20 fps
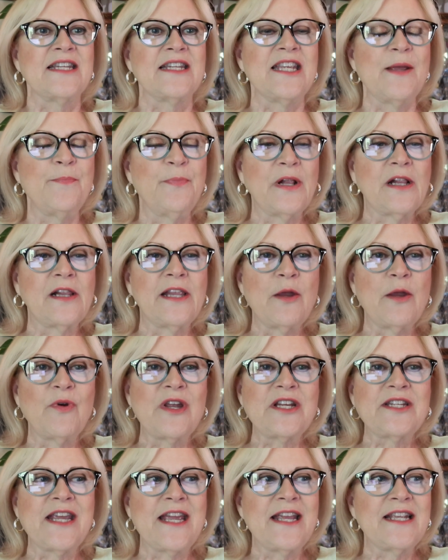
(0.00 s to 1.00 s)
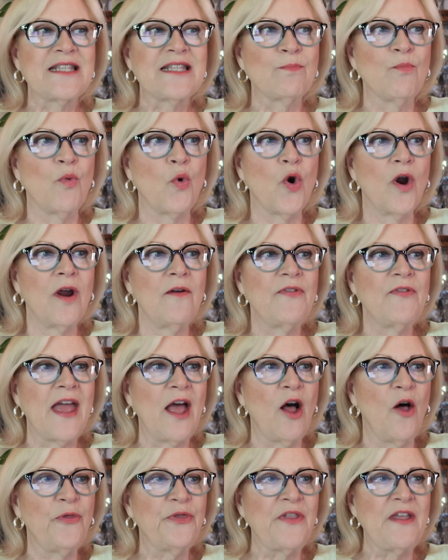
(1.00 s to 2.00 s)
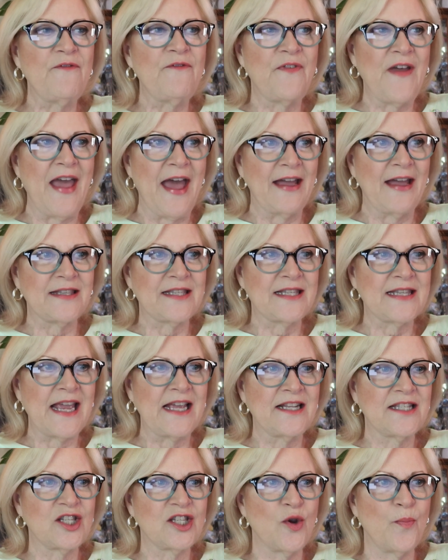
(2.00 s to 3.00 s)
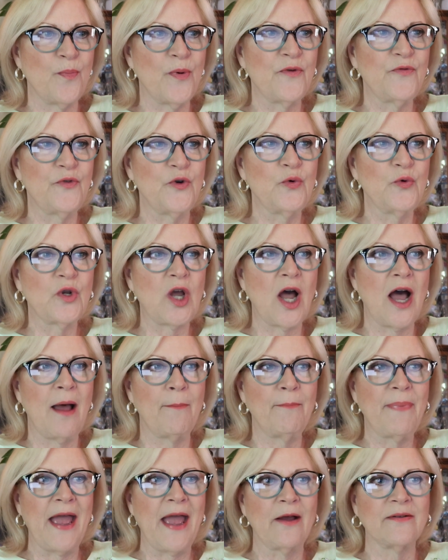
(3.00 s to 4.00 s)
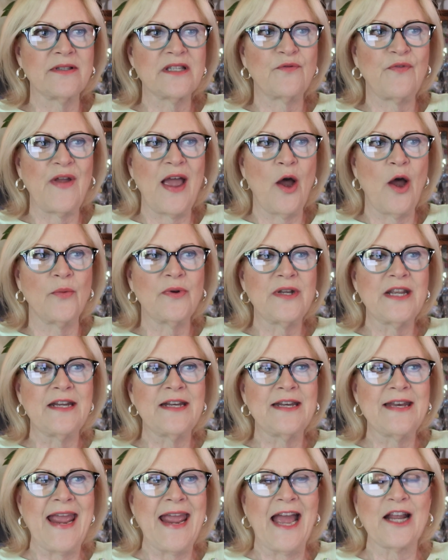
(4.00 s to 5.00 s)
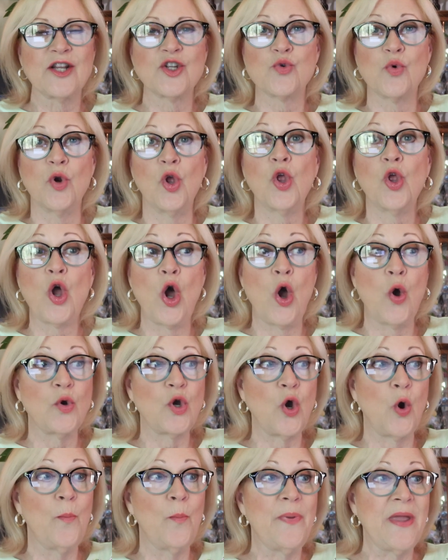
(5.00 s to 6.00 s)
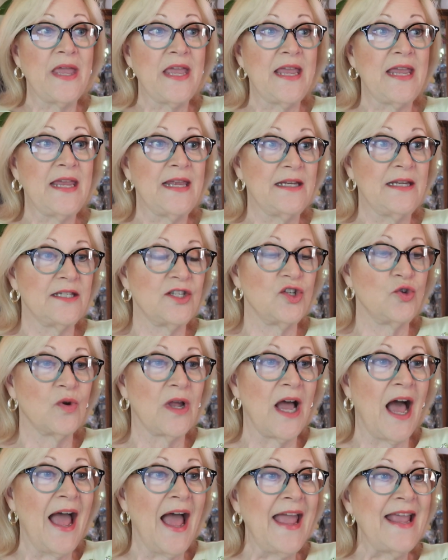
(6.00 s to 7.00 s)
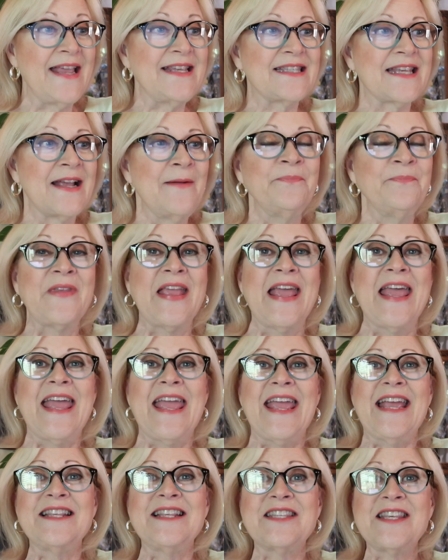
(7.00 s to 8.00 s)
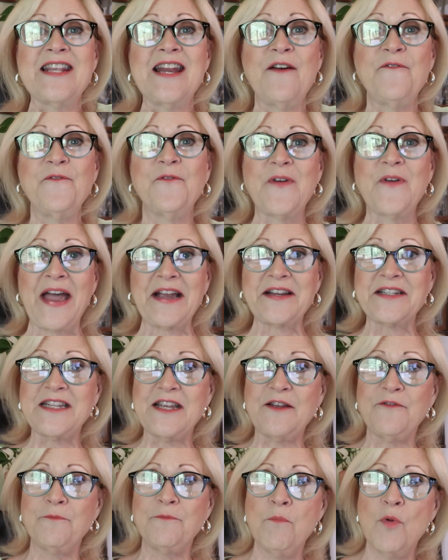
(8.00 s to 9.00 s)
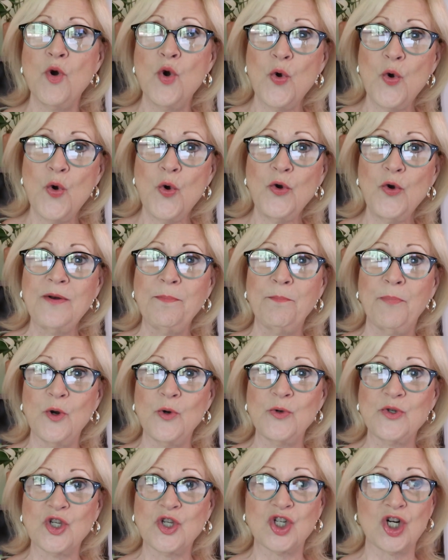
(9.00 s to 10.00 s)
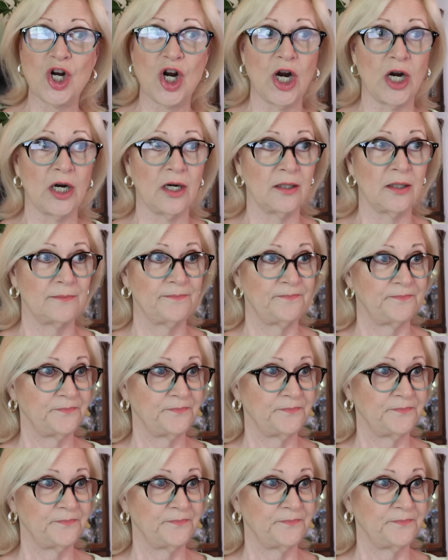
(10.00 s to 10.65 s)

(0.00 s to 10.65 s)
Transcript: typically retains more of the healthy fats and superfood compounds found in natural cocoa beans. You guys, it's an effective mood booster.